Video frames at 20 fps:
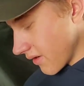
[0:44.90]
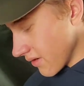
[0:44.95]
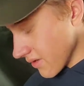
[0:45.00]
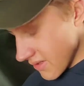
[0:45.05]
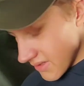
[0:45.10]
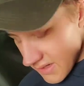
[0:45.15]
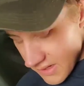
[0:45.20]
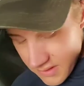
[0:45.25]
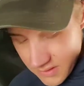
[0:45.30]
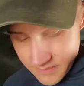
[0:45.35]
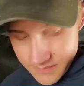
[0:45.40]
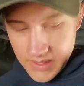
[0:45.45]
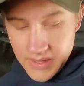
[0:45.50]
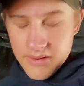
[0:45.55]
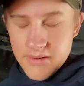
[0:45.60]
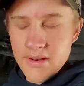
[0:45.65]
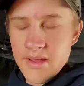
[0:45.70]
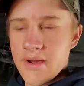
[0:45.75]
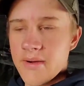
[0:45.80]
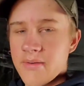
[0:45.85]
all set up
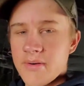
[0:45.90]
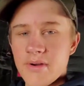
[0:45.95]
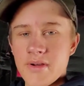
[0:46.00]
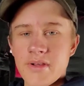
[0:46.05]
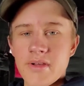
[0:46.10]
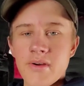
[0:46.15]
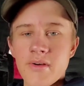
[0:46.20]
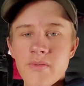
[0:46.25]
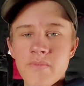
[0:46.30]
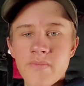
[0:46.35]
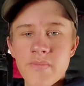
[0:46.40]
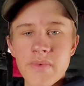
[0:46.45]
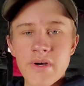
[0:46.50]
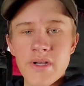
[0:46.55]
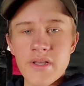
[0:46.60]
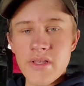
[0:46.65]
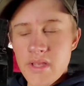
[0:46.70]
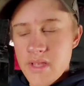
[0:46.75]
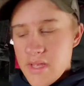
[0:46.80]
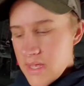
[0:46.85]
about an hour ago,
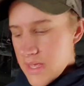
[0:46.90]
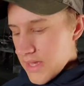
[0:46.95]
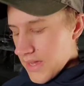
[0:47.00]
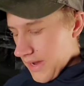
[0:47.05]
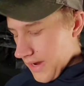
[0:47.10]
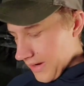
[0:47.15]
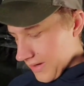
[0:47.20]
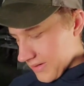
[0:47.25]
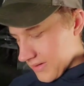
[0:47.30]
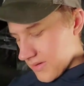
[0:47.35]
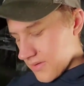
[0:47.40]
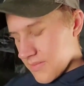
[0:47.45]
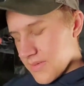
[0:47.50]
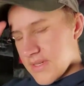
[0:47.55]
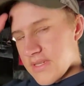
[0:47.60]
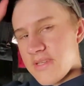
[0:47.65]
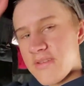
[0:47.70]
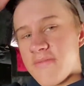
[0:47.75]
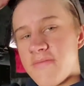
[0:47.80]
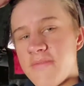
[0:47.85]
but I was too busy